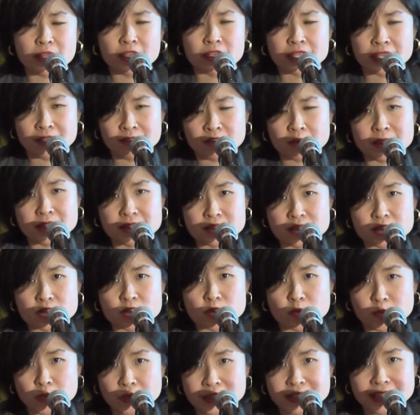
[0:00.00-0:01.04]
governments
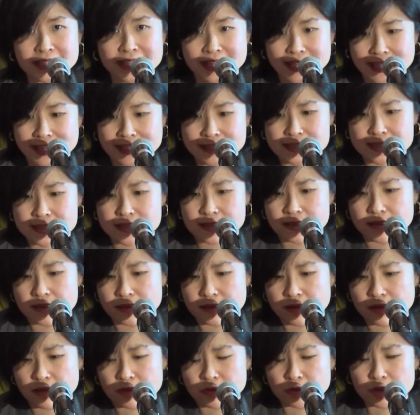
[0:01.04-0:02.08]
to bring a case
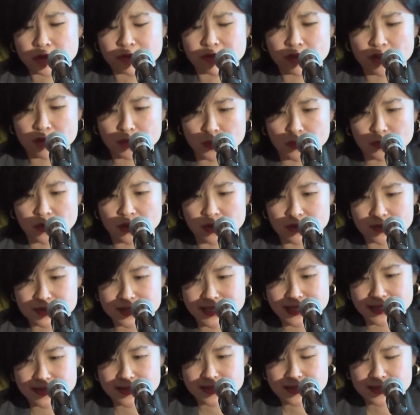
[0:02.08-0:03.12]
through the formal
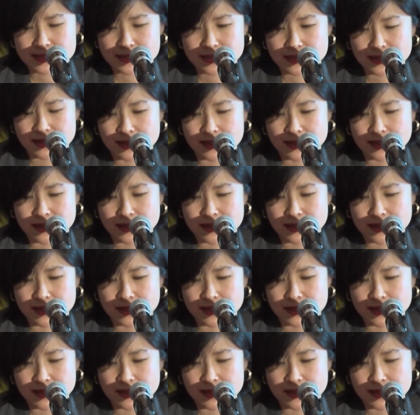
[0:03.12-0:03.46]
process.